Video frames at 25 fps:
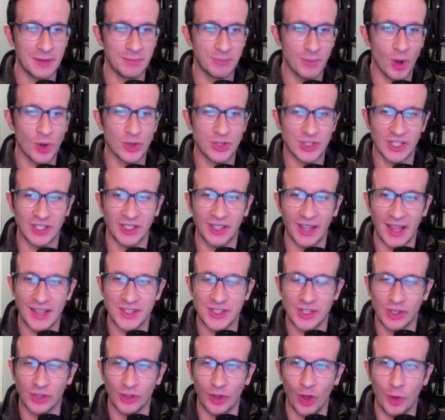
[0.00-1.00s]
in most
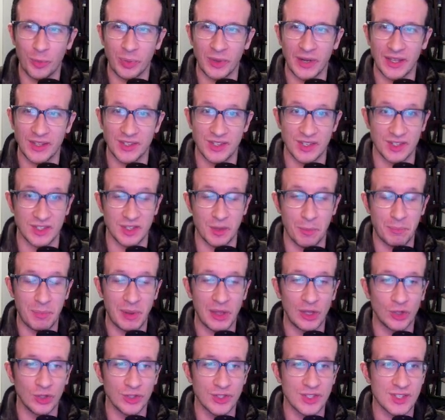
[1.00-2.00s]
classical openings is to
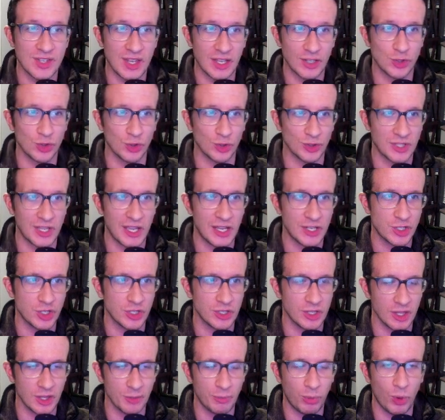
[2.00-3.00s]
build central
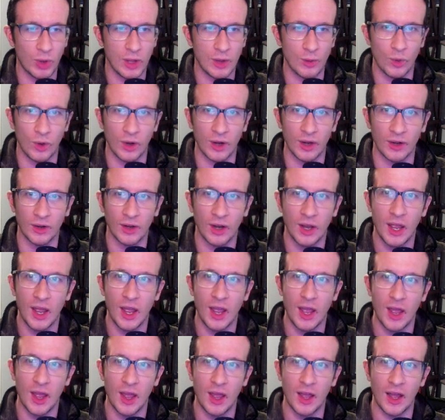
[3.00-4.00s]
tension to the point where
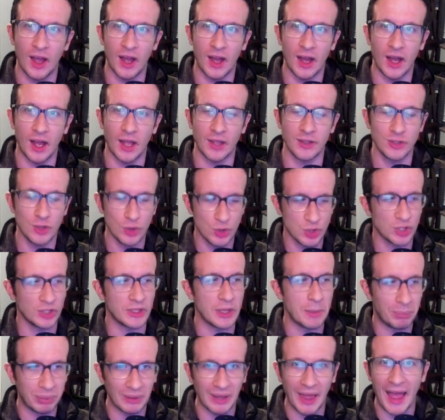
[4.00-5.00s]

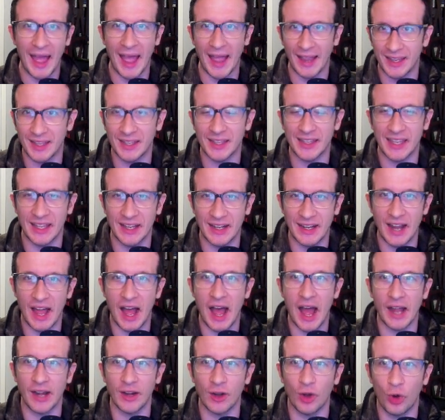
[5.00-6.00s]
usually black
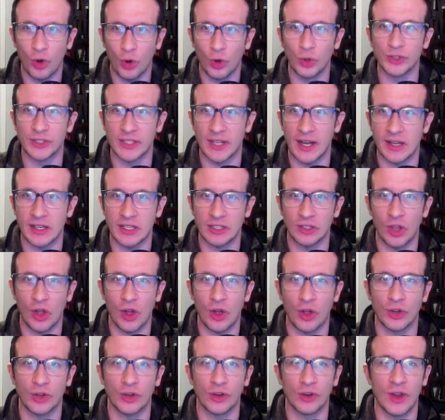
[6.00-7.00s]
cannot hold it any
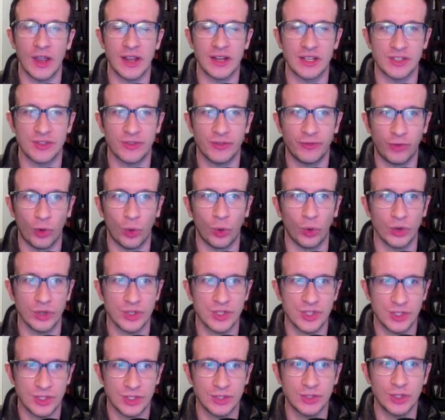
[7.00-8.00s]
longer and is
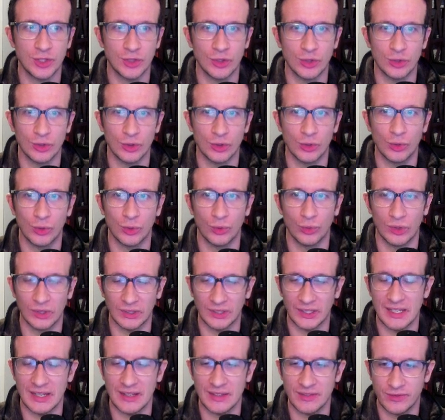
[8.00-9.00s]
forced to
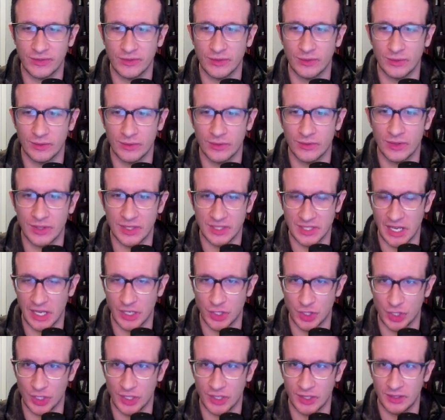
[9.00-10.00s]
relieve the
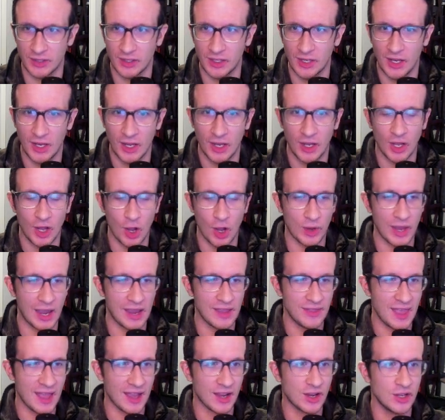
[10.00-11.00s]
tension.
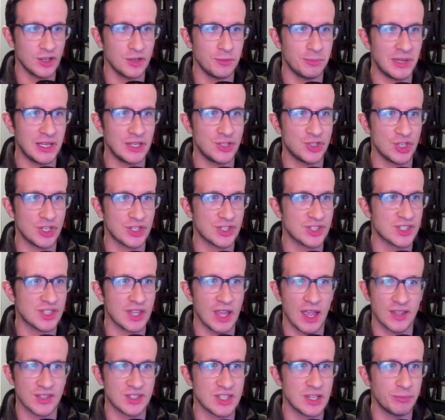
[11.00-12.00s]
Okay, and that could be
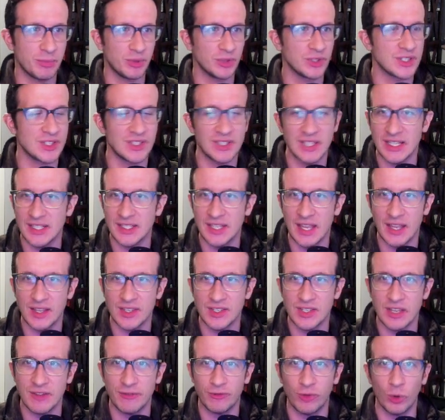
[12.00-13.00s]
just as simple as d
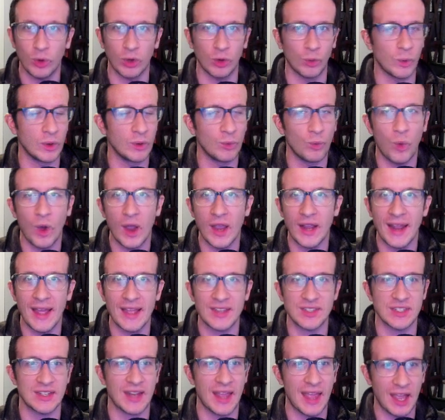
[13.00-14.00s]
takes c4 when
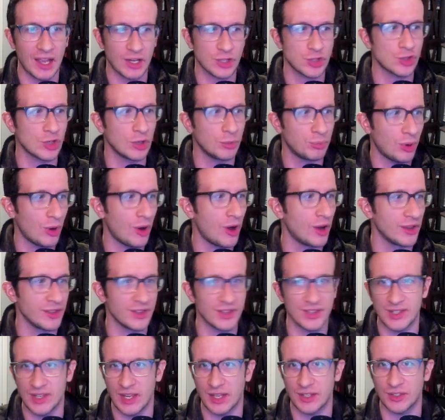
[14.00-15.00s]
white has an extra
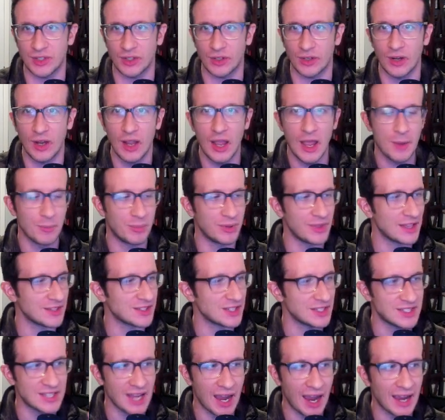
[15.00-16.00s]
pawn in the center. But
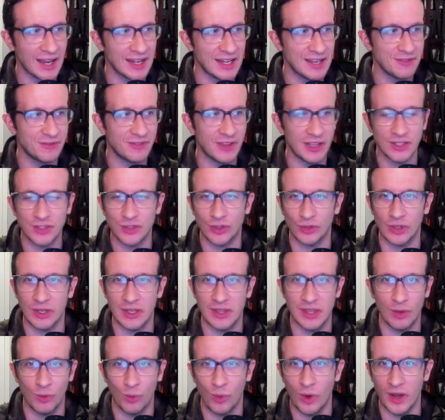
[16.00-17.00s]
that's a tiny
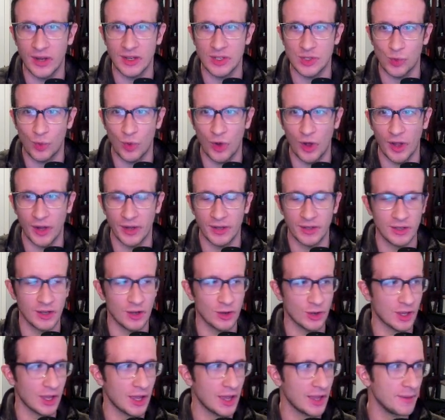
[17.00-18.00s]
victory that white has
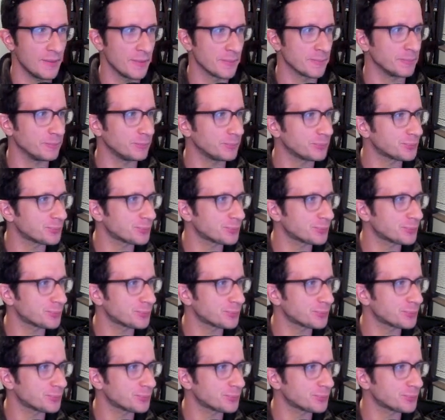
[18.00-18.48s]
won, okay?